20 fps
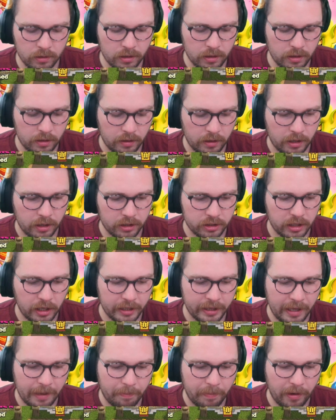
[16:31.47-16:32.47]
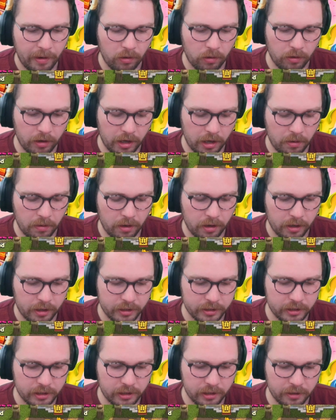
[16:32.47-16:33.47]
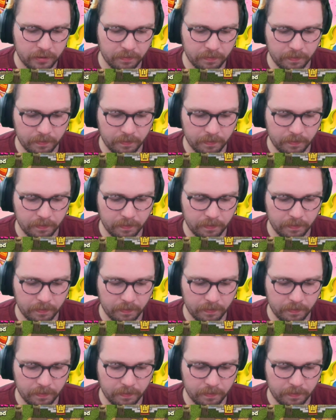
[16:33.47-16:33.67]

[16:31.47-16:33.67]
And then just let that barrel go, honestly.